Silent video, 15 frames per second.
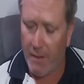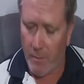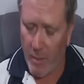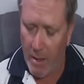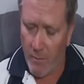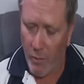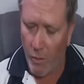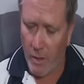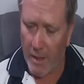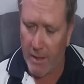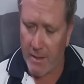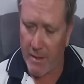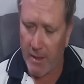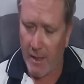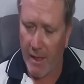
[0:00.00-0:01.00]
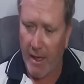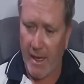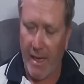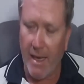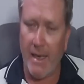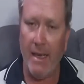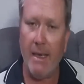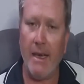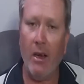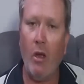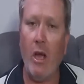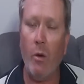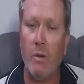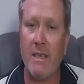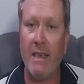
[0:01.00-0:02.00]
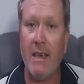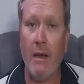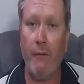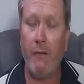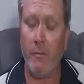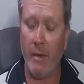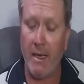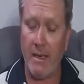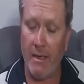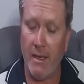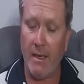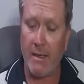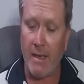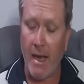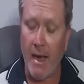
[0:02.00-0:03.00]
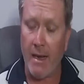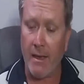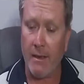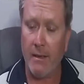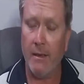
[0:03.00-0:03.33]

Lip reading: the pin pointers LED light was enough for me to dig a target.